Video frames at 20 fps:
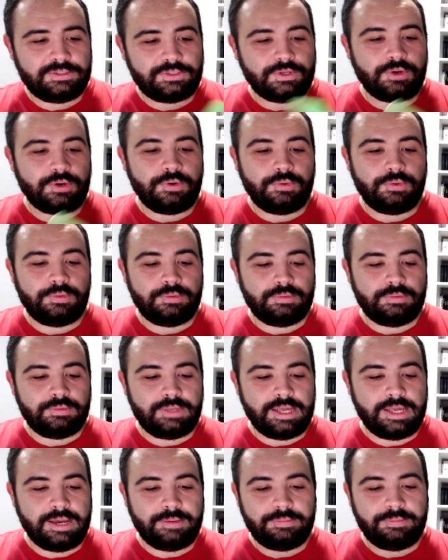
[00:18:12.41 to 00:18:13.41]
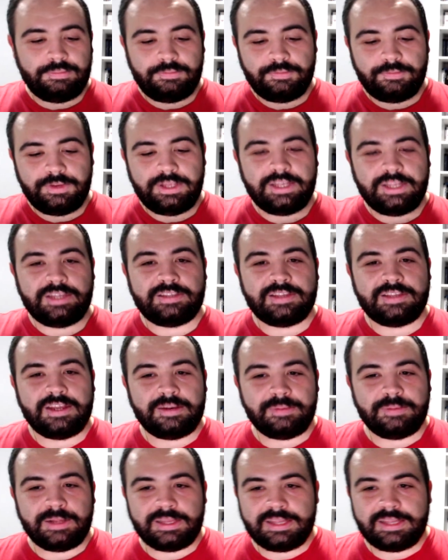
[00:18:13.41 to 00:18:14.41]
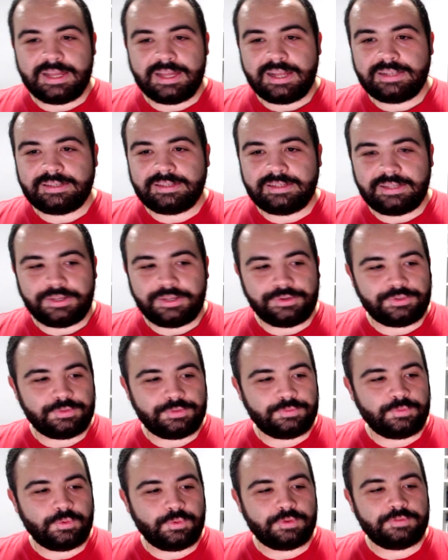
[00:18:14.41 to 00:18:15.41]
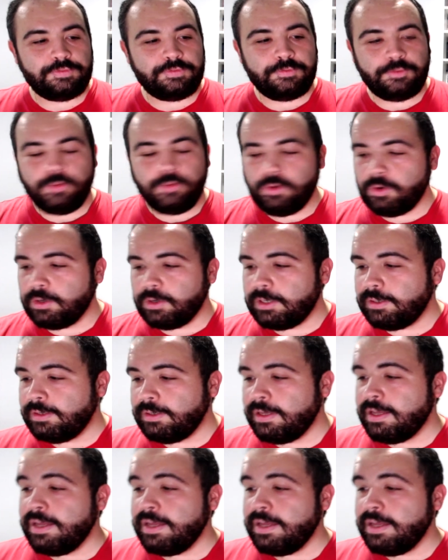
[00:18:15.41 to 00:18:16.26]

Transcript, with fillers: So yeah, really excited about that. Gears of War 4.